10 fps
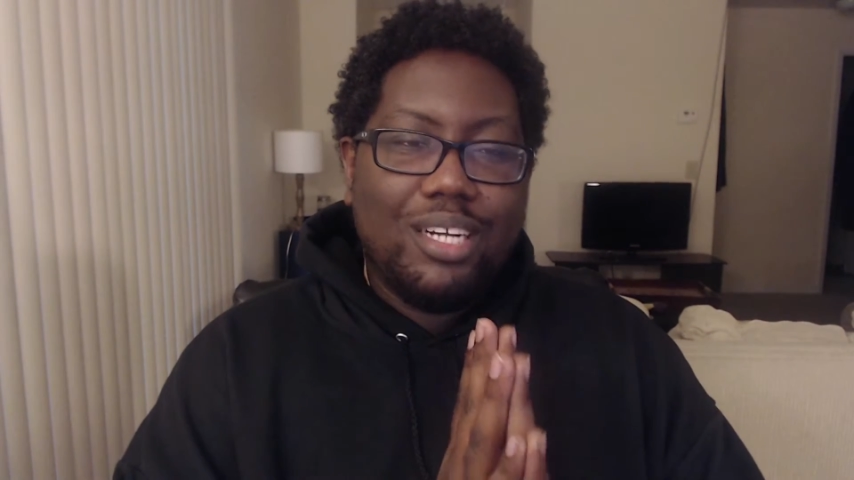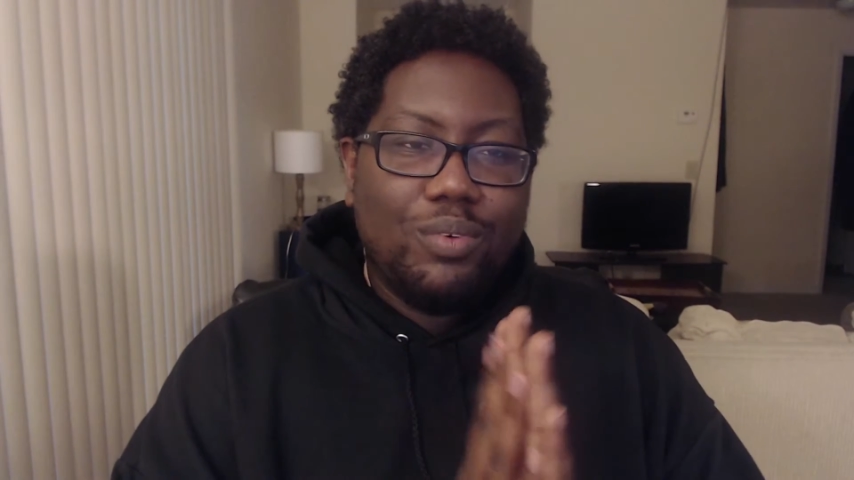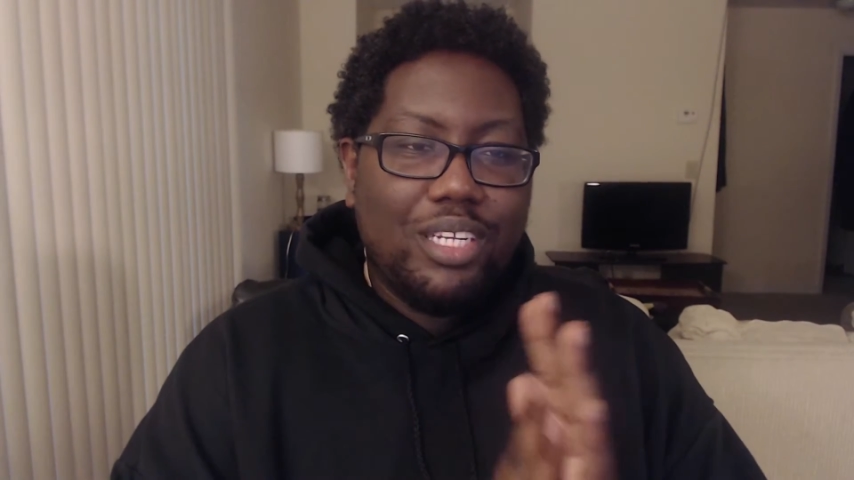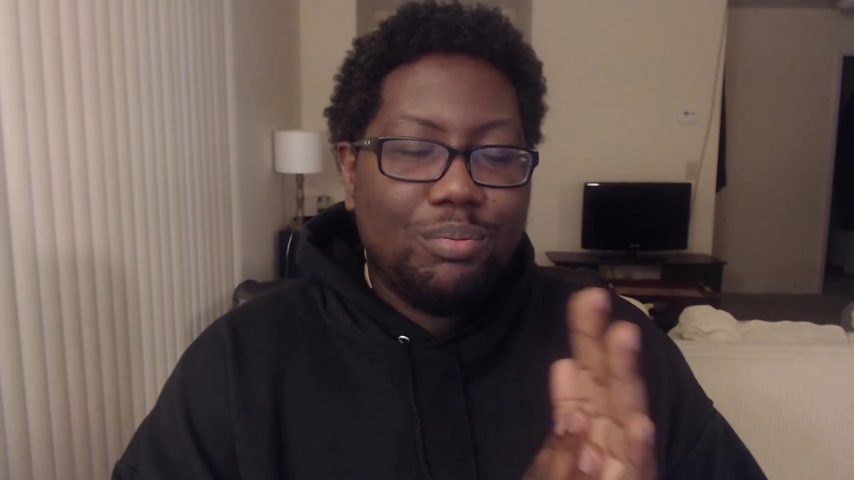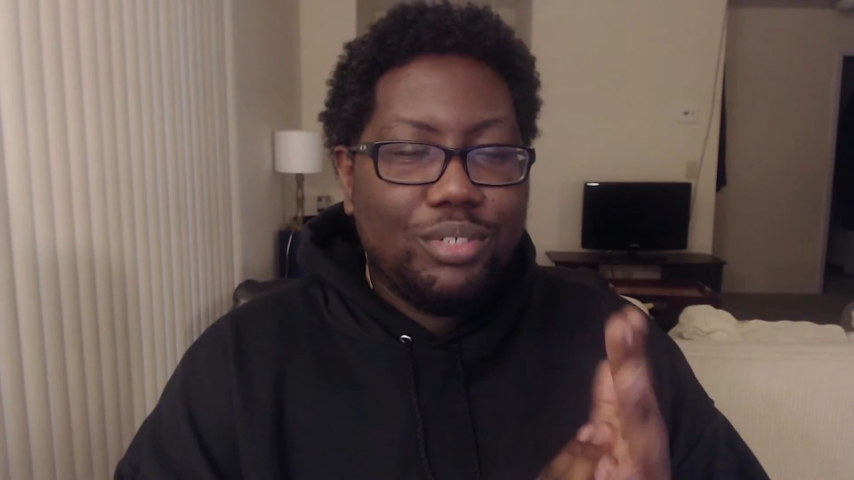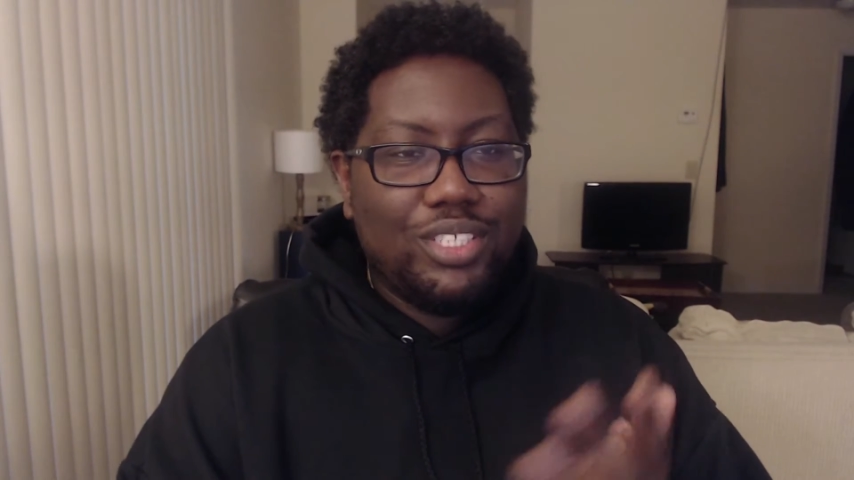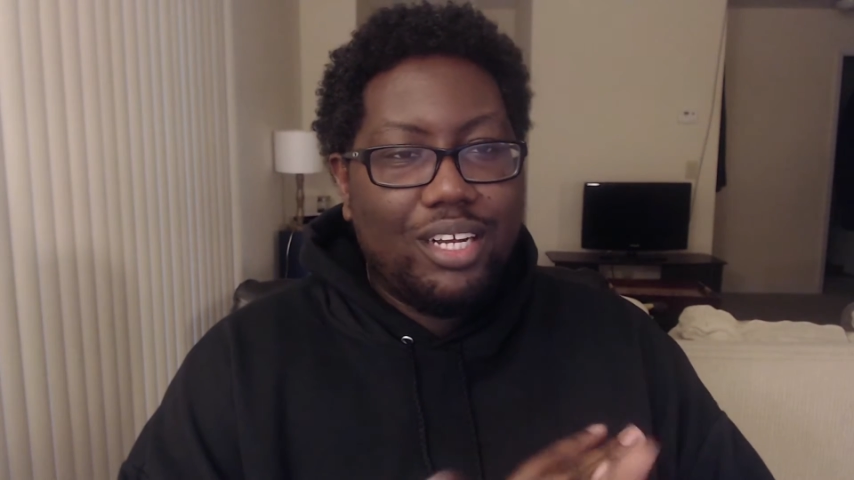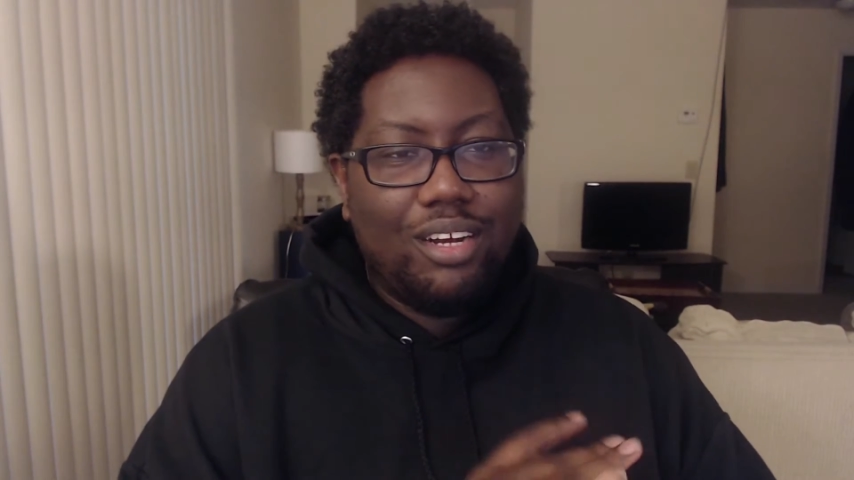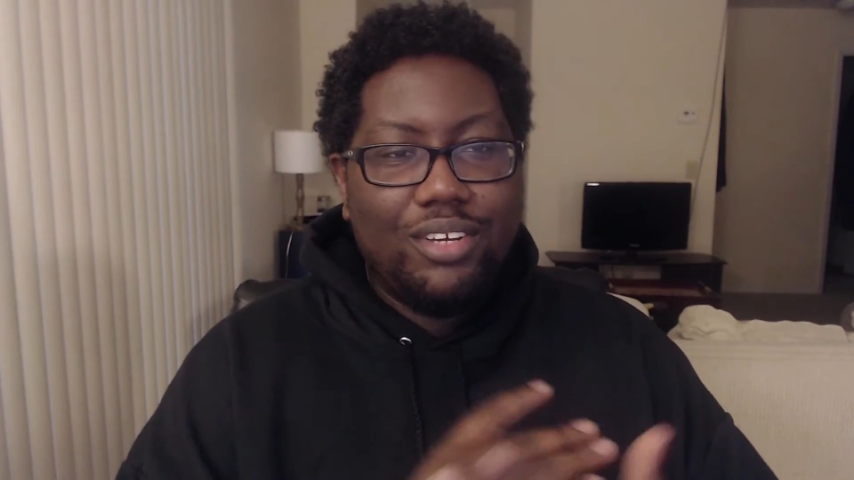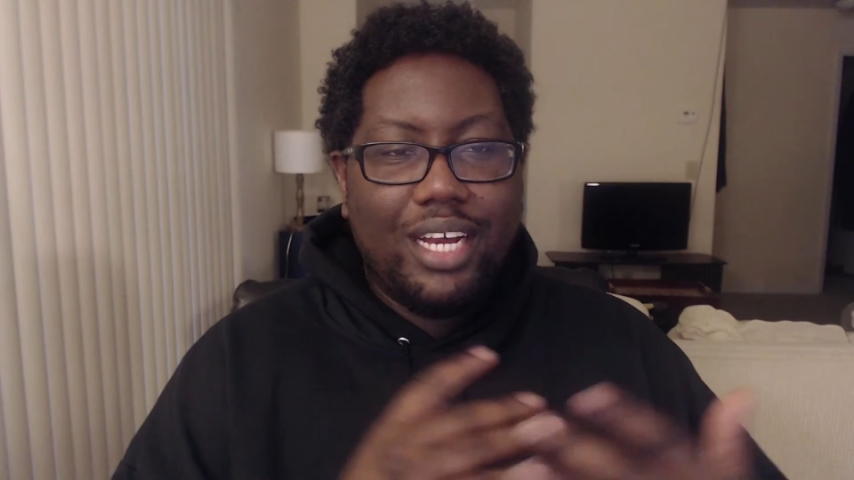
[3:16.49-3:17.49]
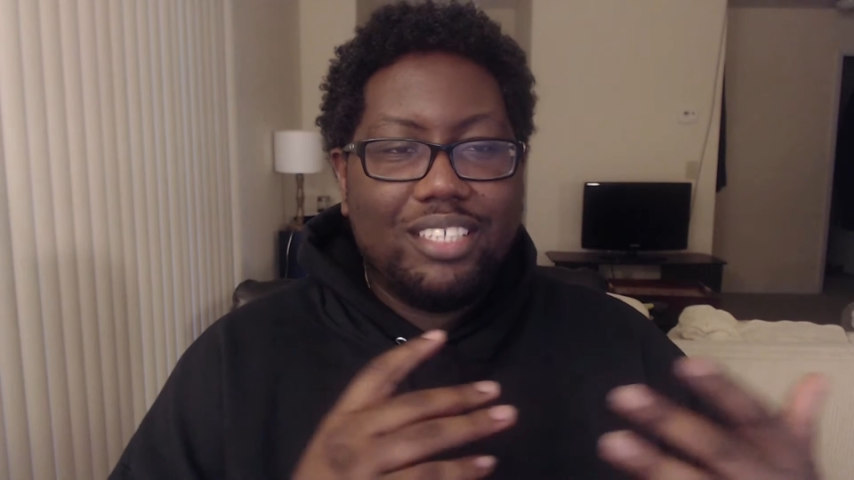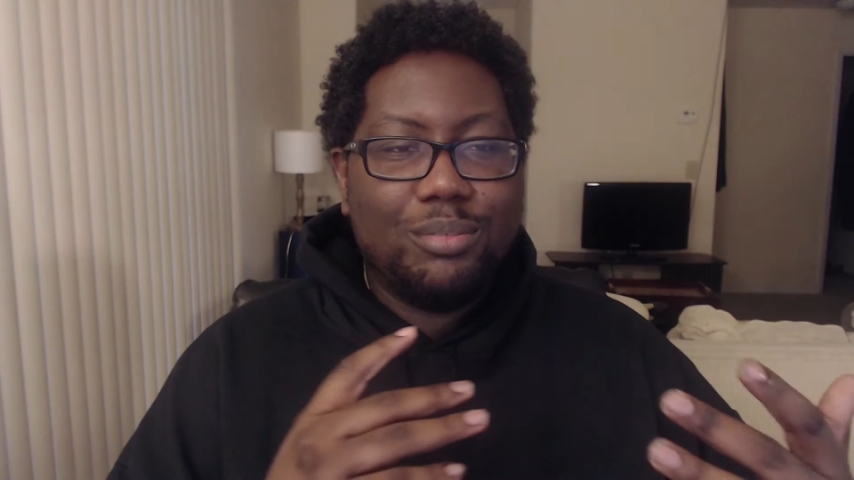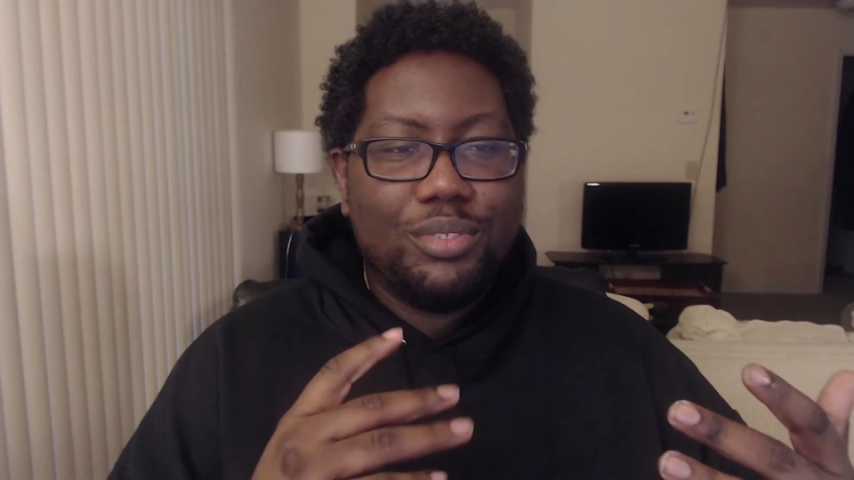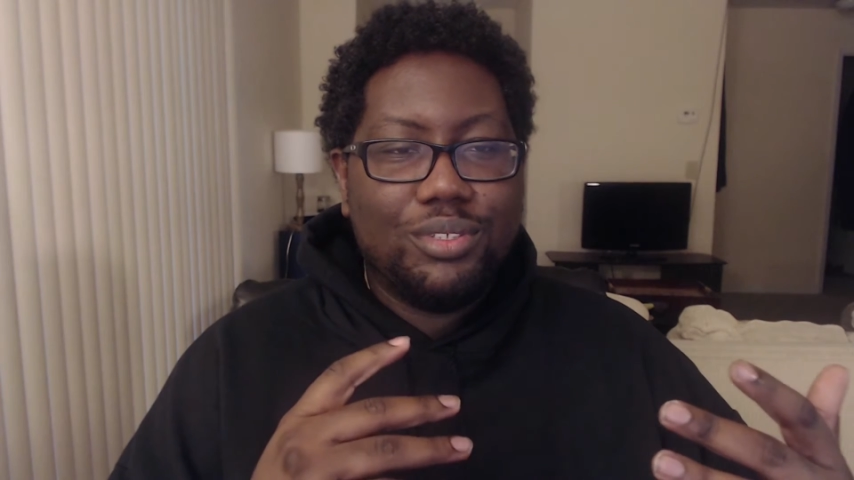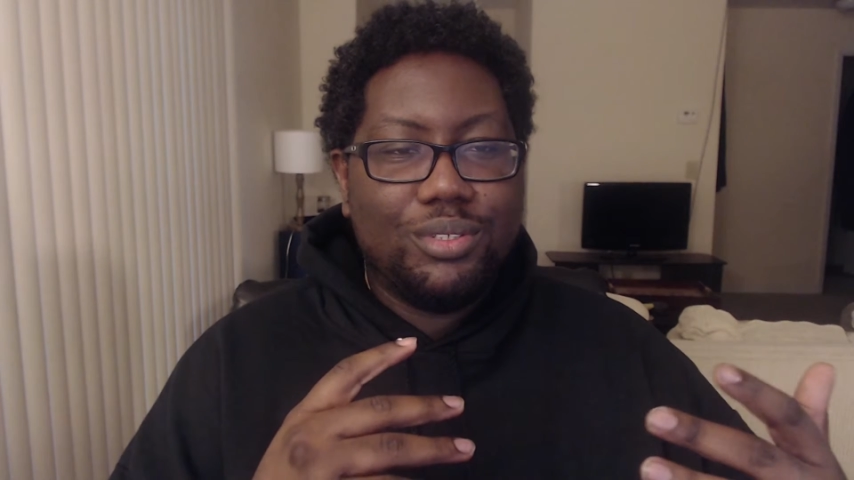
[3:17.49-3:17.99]
I really appreciate all you guys
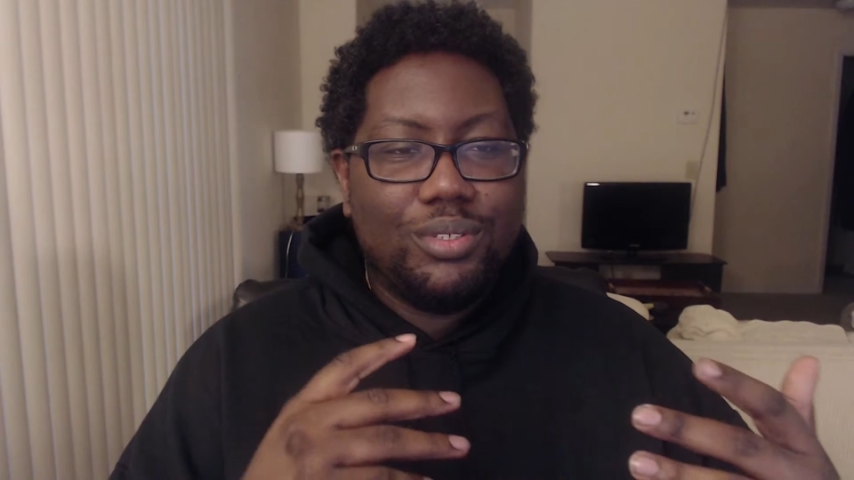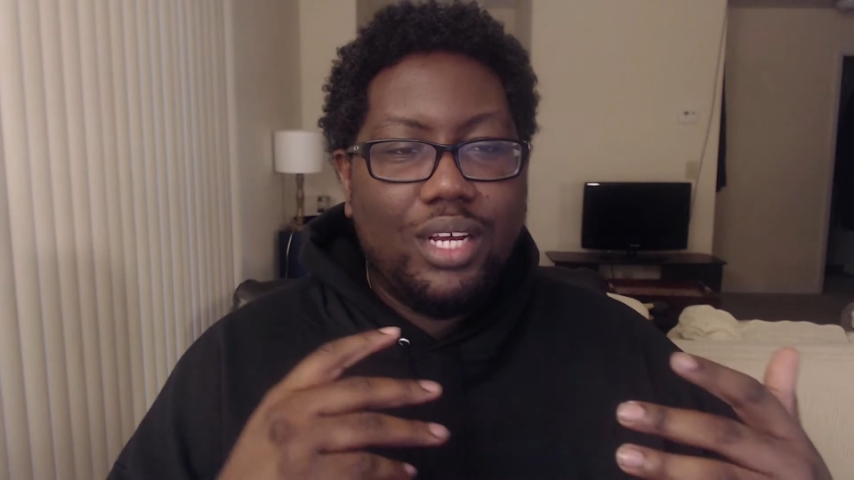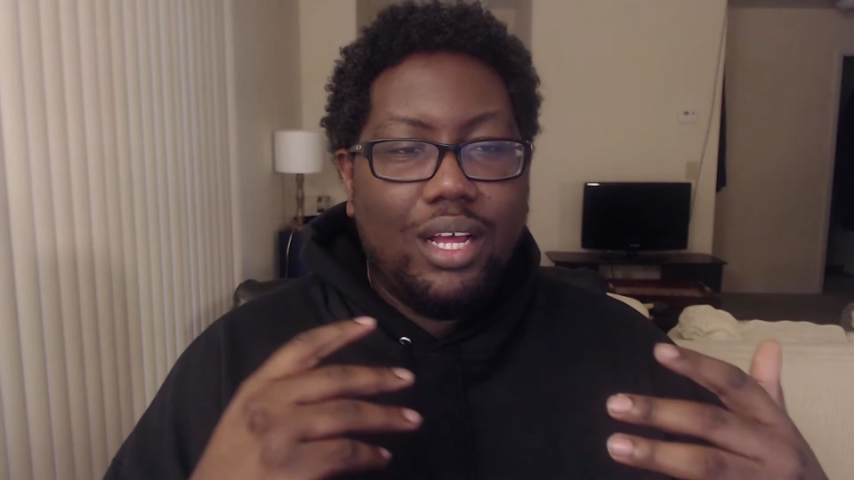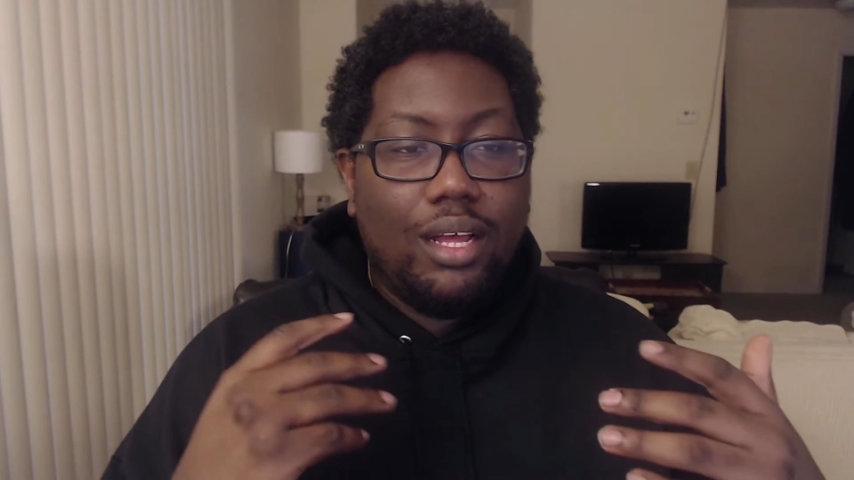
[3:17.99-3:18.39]
coming through.